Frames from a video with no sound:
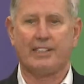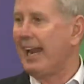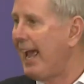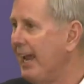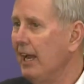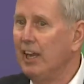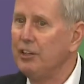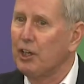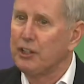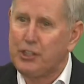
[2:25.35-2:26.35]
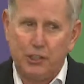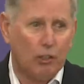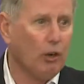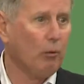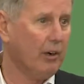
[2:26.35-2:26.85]
said, "Hey, you're
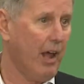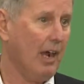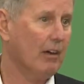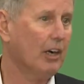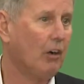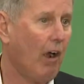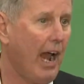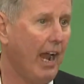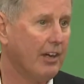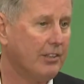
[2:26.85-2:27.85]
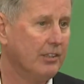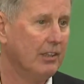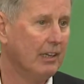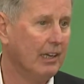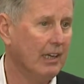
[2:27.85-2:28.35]
sure we're not going to crash?"
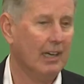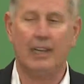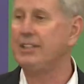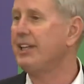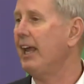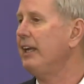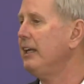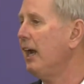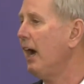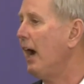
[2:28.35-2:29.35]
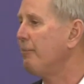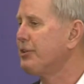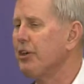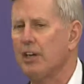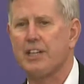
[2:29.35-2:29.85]
He said, "Yeah, I'm
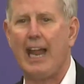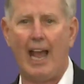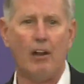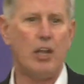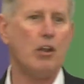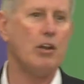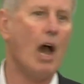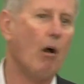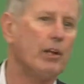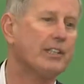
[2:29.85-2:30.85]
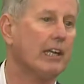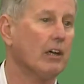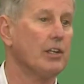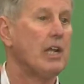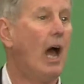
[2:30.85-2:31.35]
sure." I said, "How do you know?" He said,
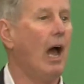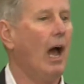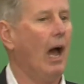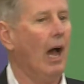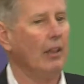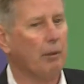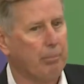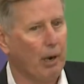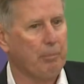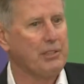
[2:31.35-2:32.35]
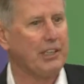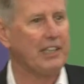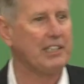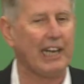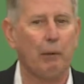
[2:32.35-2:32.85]
"Because the purpose of
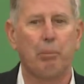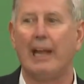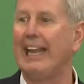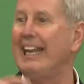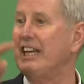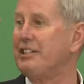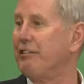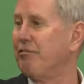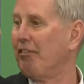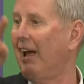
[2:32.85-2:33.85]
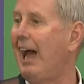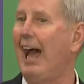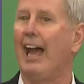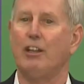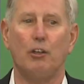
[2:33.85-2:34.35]
this airplane is to
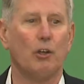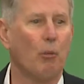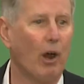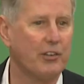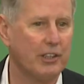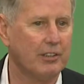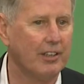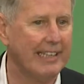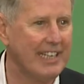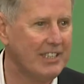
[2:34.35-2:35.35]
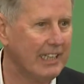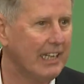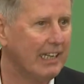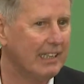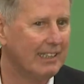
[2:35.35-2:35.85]
fly you to Washington, D.C.